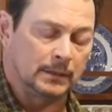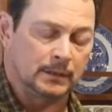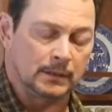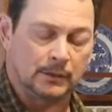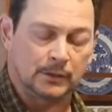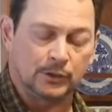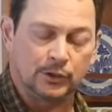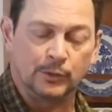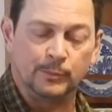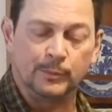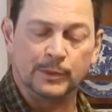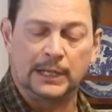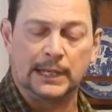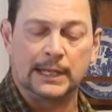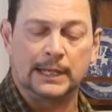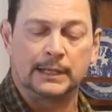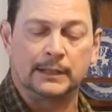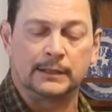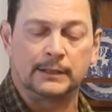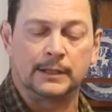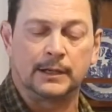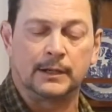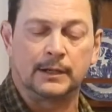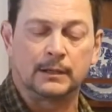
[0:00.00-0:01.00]

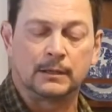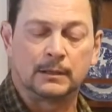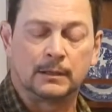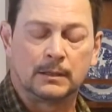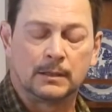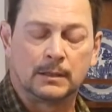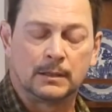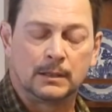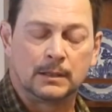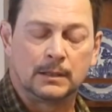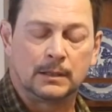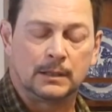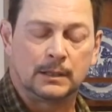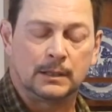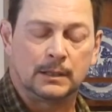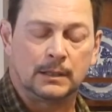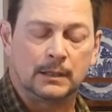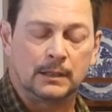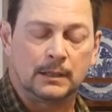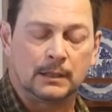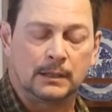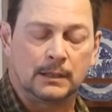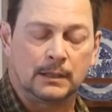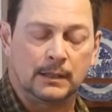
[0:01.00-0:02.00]
accumulating there.
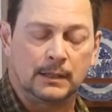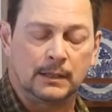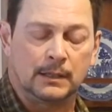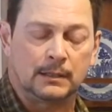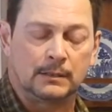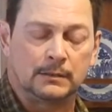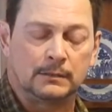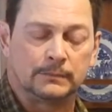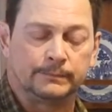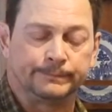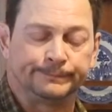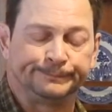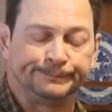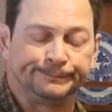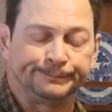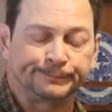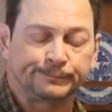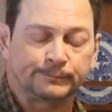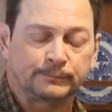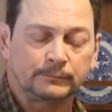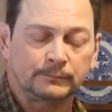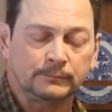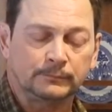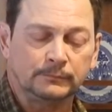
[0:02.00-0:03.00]
It can
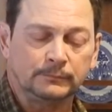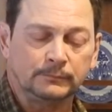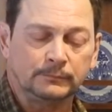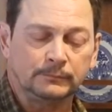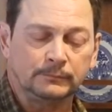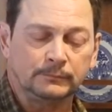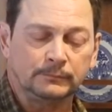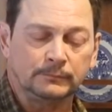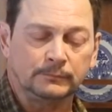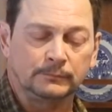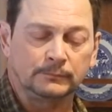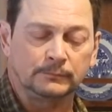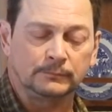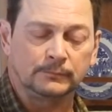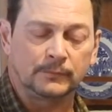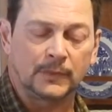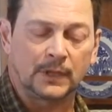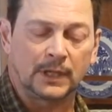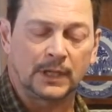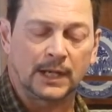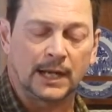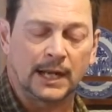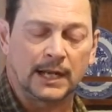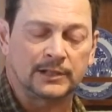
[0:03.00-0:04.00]

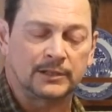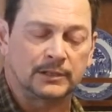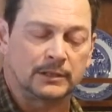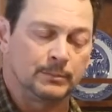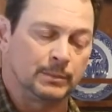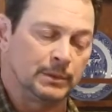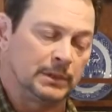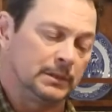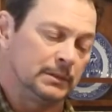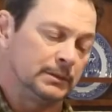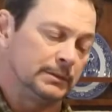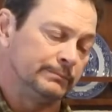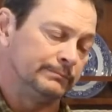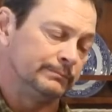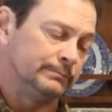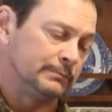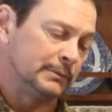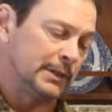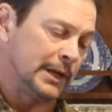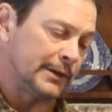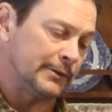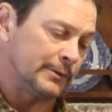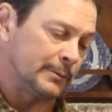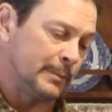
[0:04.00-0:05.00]
actually be
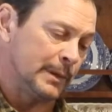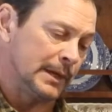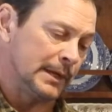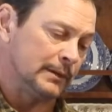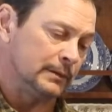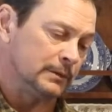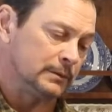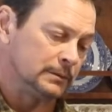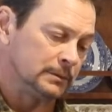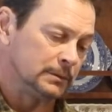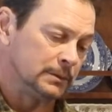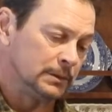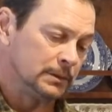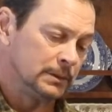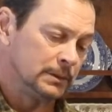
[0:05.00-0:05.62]
detrimental